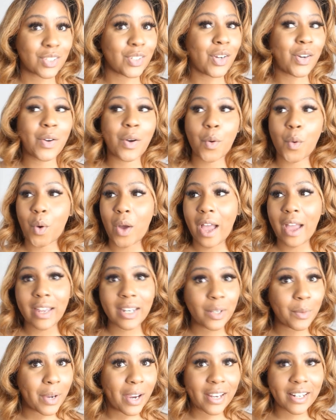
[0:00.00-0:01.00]
not
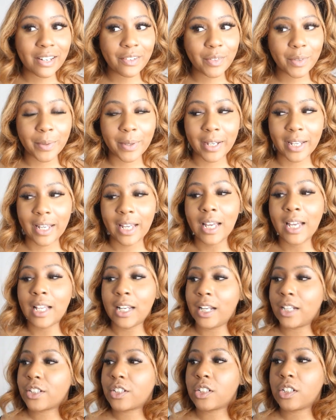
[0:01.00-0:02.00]
anywhere and everywhere
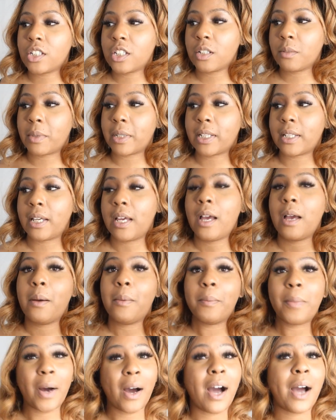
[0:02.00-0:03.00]
that she used to be.
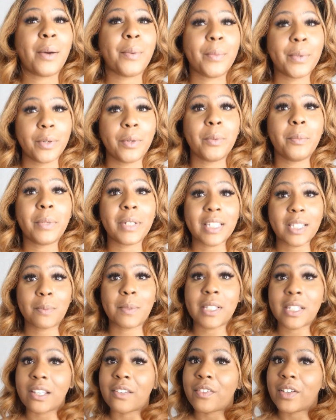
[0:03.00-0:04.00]
But I will be
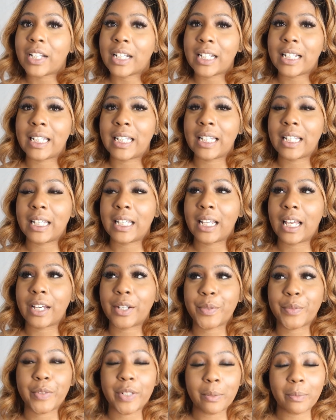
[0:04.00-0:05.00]
specifically like
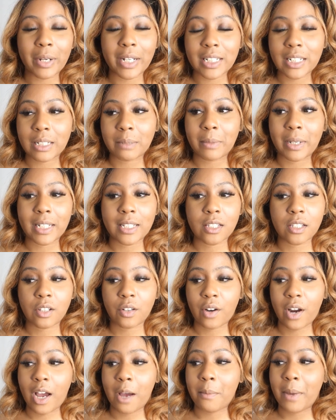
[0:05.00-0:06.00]
rebranding my
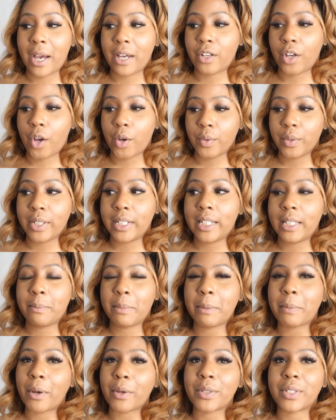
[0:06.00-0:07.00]
Instagram and only
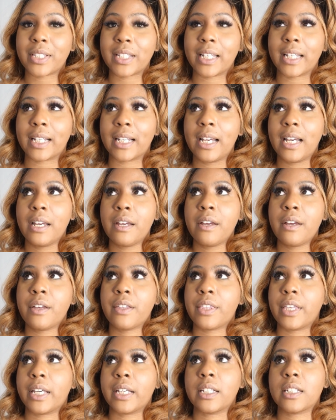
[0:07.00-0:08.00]
be posting
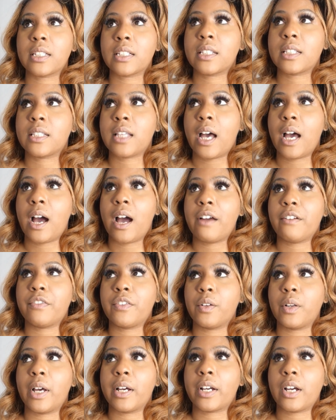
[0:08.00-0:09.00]
things that I
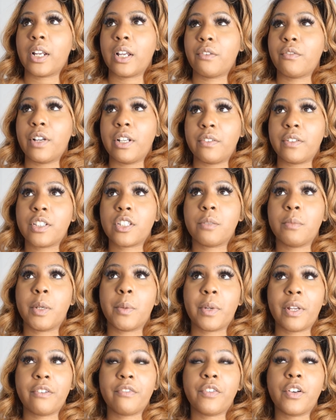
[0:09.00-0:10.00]
feel like are like relevant to me.
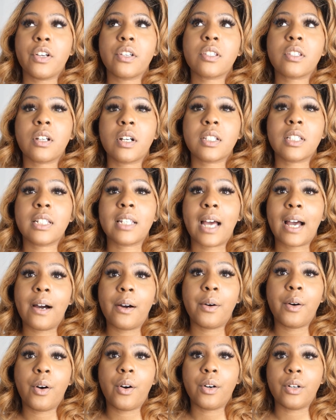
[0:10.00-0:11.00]
When I first started
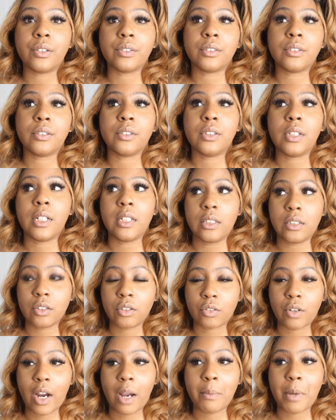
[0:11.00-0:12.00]
out on
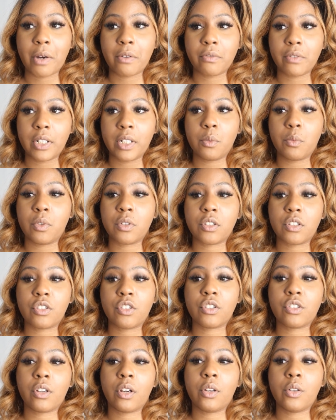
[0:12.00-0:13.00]
Instagram, I really wanted to
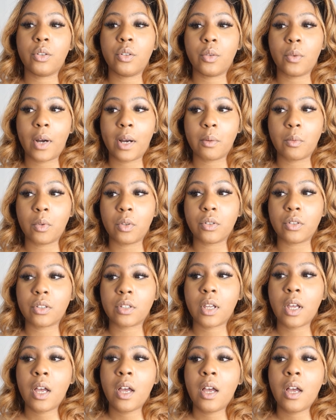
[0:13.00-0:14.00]
show who I was.